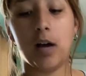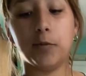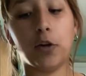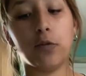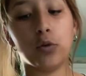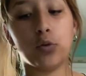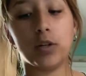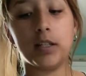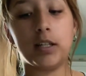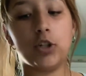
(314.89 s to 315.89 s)
Gopher
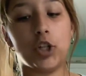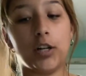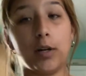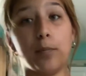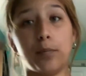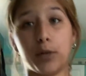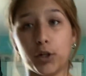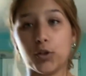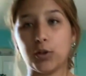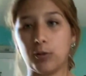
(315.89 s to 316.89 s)
tortoises share their
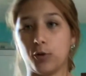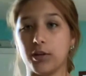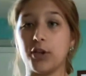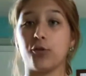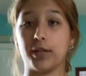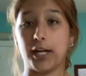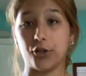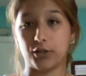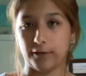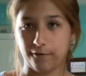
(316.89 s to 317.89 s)
burrows with more than
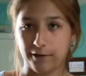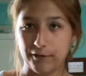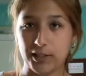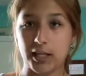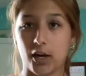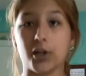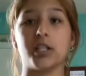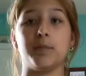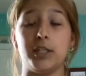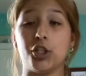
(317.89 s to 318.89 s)
350 other
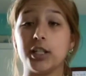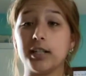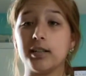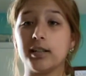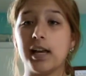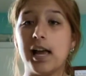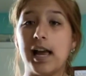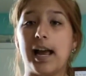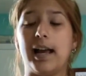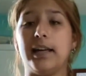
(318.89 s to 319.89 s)
species,
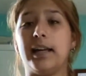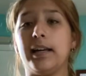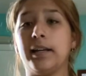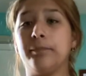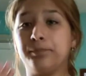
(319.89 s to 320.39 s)
and